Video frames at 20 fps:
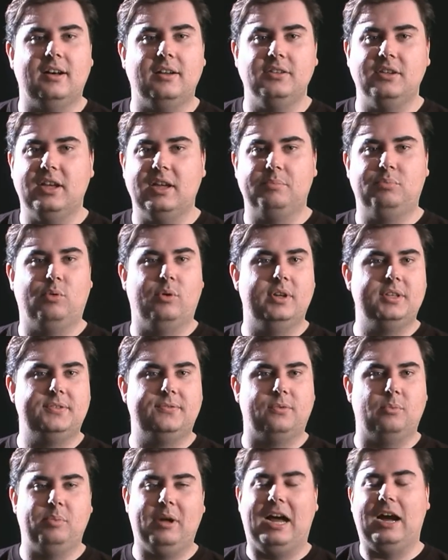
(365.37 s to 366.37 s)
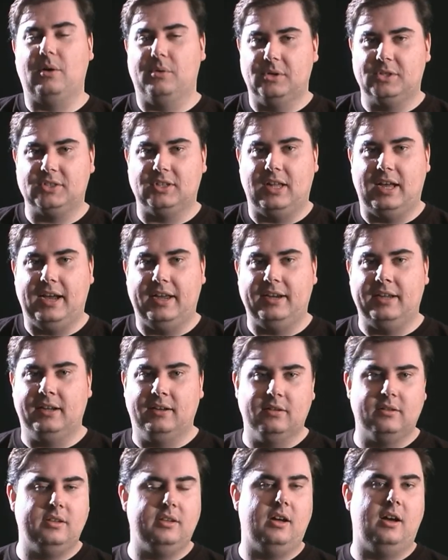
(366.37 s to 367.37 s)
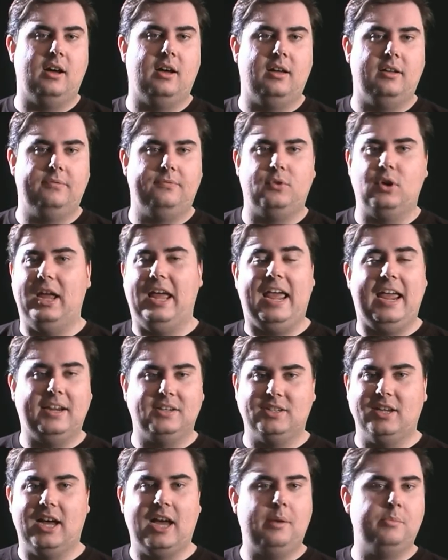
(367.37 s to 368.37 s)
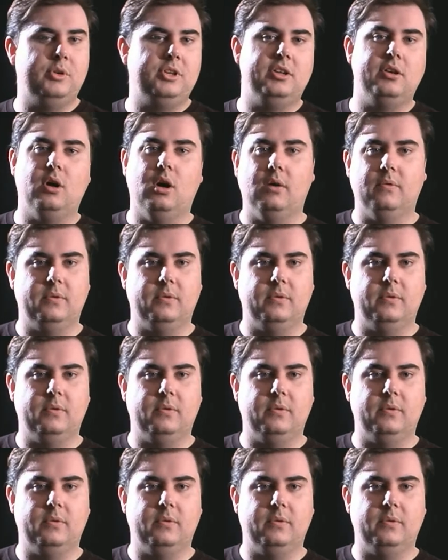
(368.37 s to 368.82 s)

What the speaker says: You get points for power sliding, for hang time when you go over